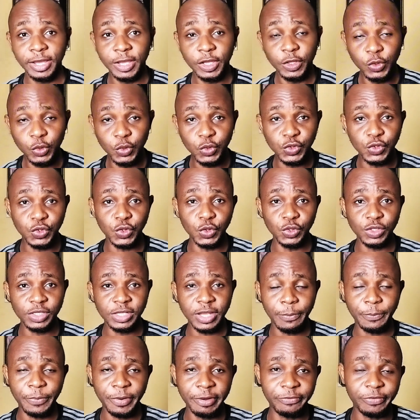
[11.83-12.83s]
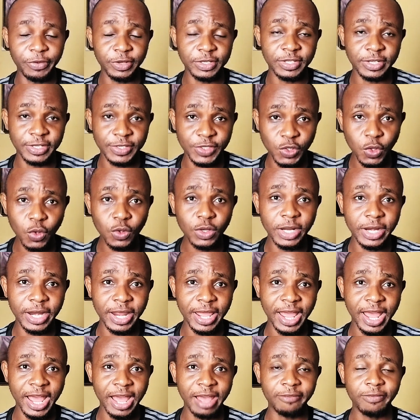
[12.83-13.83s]
use those previous results that they
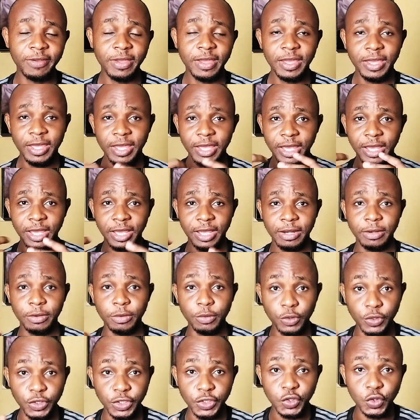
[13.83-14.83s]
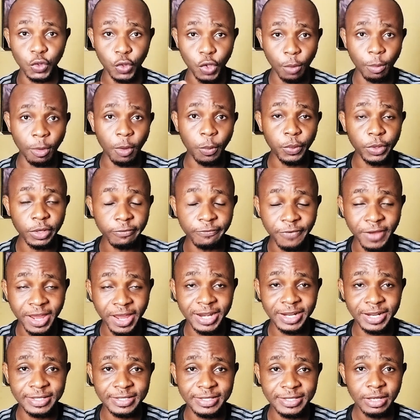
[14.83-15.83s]
have and use it to come up with the
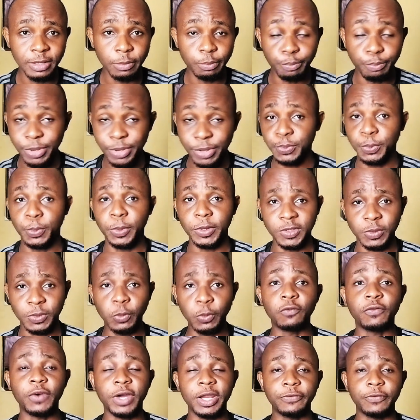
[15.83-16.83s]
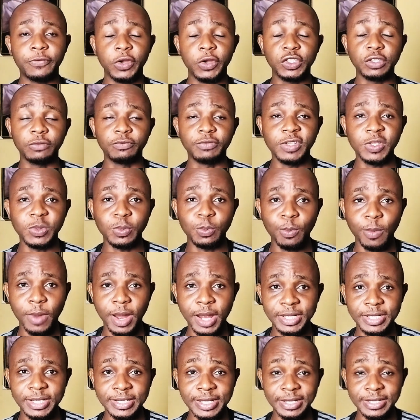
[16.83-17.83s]
verdict, best possible verdict for each of these
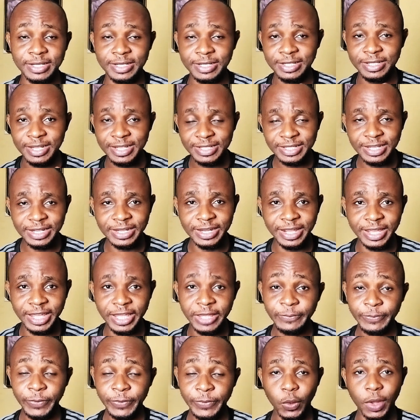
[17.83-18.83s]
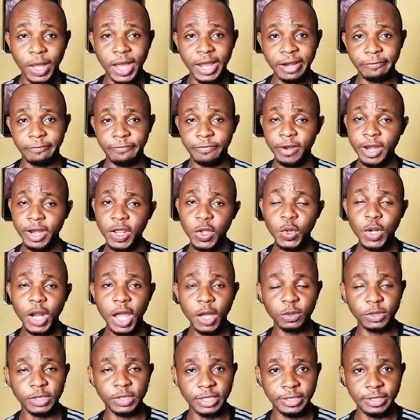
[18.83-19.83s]
matches. And yesterday, we had a very good
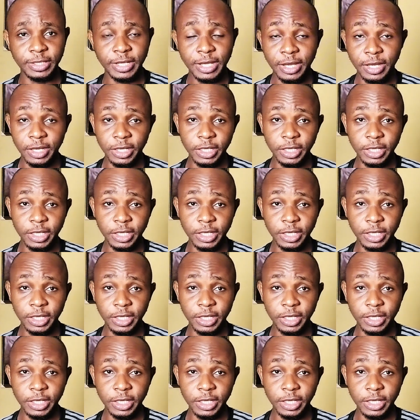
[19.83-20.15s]
outing.